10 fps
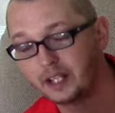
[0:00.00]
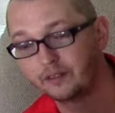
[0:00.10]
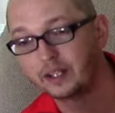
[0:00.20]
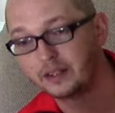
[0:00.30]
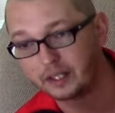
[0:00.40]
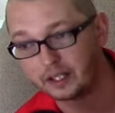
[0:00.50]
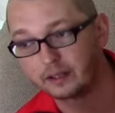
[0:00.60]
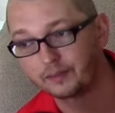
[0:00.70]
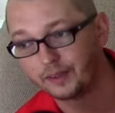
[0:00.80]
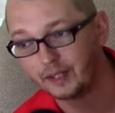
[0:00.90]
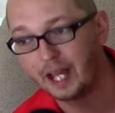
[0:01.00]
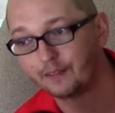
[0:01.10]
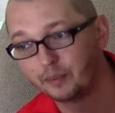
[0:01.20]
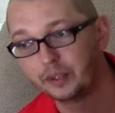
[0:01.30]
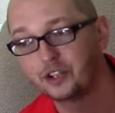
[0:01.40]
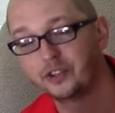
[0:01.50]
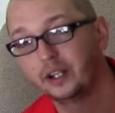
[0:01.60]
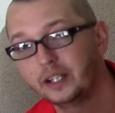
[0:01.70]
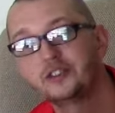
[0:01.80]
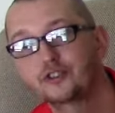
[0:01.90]
think everybody should at
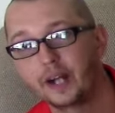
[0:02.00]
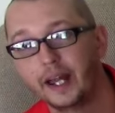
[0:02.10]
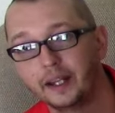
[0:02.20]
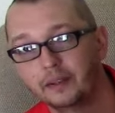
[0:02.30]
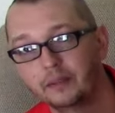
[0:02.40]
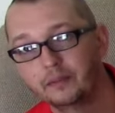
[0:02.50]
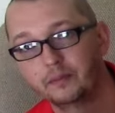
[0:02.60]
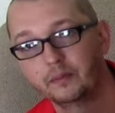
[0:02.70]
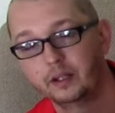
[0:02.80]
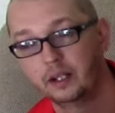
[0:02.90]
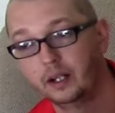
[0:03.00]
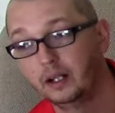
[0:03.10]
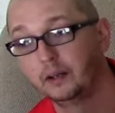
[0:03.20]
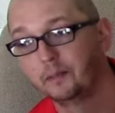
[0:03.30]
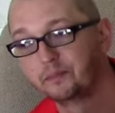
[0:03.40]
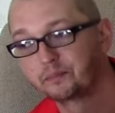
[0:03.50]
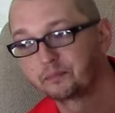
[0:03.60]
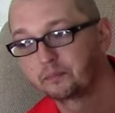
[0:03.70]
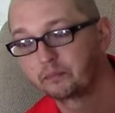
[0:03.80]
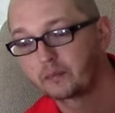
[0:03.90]
least try it. Um,
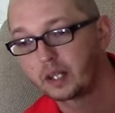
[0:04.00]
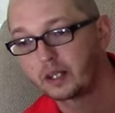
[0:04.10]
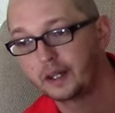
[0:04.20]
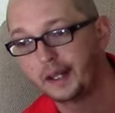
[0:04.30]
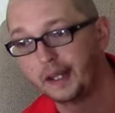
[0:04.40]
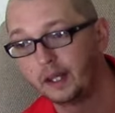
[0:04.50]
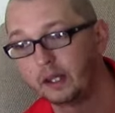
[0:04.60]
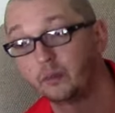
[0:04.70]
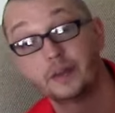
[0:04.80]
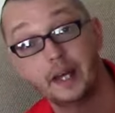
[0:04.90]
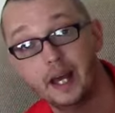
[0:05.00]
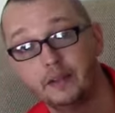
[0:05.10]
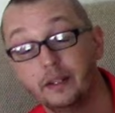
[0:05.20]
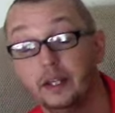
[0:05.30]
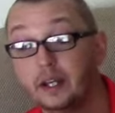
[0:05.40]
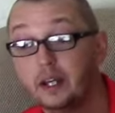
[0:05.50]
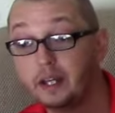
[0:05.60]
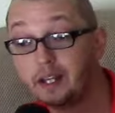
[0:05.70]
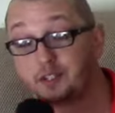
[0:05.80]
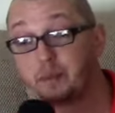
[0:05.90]
and with that,
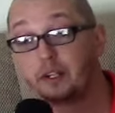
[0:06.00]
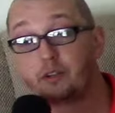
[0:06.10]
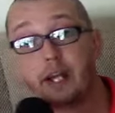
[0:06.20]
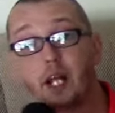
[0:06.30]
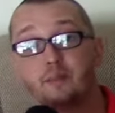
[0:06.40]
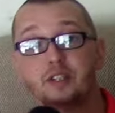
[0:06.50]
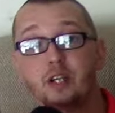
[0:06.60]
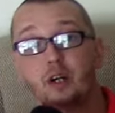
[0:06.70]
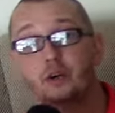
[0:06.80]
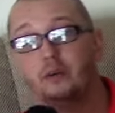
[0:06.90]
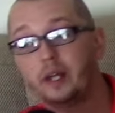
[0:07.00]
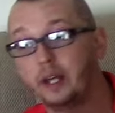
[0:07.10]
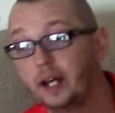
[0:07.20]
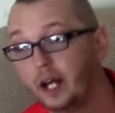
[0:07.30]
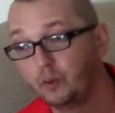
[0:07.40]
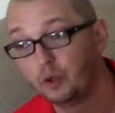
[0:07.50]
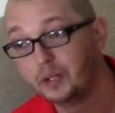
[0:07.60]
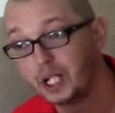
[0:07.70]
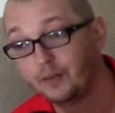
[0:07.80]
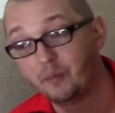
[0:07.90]
it's been a great episode, and I will be
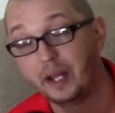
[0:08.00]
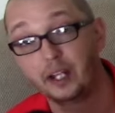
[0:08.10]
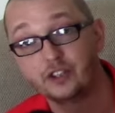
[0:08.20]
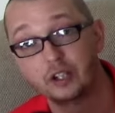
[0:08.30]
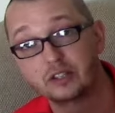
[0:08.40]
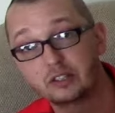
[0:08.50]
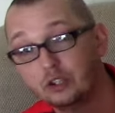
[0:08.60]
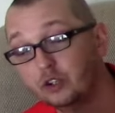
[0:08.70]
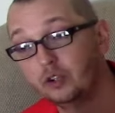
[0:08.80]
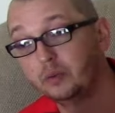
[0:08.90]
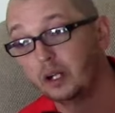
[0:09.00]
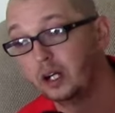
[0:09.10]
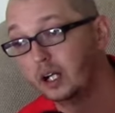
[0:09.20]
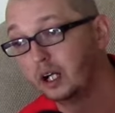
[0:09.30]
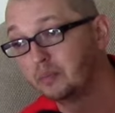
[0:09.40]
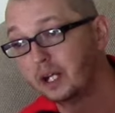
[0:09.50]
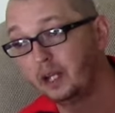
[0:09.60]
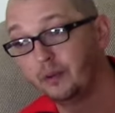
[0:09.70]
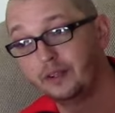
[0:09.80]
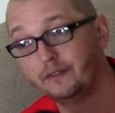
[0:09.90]
coming back at y'all soon, probably
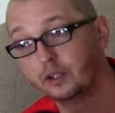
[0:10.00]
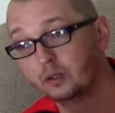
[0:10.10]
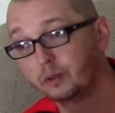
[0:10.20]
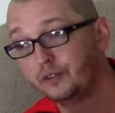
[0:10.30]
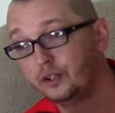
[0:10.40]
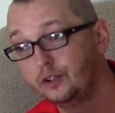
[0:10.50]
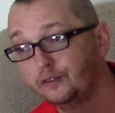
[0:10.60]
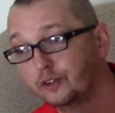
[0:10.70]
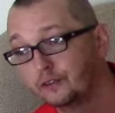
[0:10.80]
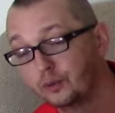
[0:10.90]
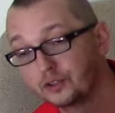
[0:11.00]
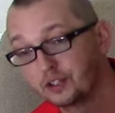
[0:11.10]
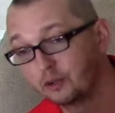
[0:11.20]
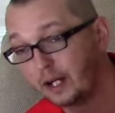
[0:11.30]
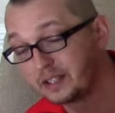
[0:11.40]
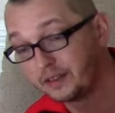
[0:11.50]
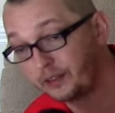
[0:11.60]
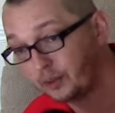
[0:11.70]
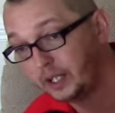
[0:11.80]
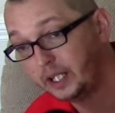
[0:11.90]
with a review for Forza Horizon
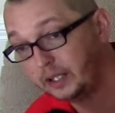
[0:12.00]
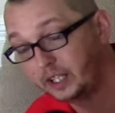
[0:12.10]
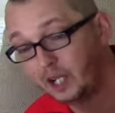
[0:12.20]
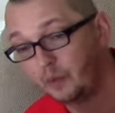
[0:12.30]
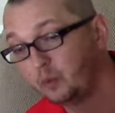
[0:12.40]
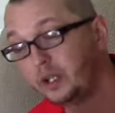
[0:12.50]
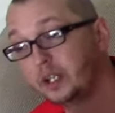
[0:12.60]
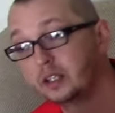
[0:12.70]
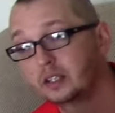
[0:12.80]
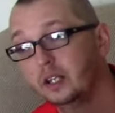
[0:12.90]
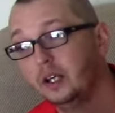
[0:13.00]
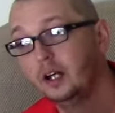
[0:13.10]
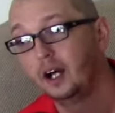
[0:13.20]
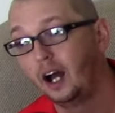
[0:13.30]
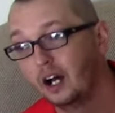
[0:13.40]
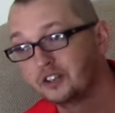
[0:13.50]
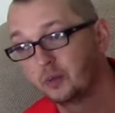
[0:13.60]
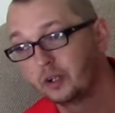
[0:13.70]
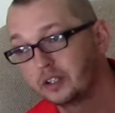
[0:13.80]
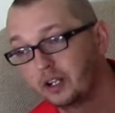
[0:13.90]
3 in the coming weeks. I also
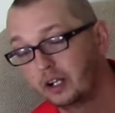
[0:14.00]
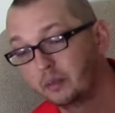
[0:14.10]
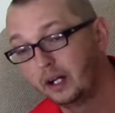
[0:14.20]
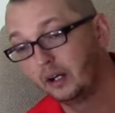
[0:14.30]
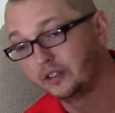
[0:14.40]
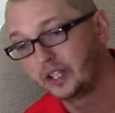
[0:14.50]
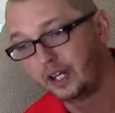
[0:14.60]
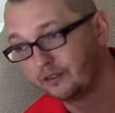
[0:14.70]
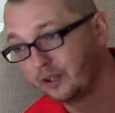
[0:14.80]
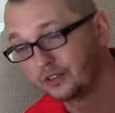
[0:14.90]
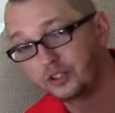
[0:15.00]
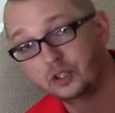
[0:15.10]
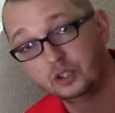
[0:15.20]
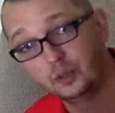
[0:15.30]
want to talk about Titanfall 2 and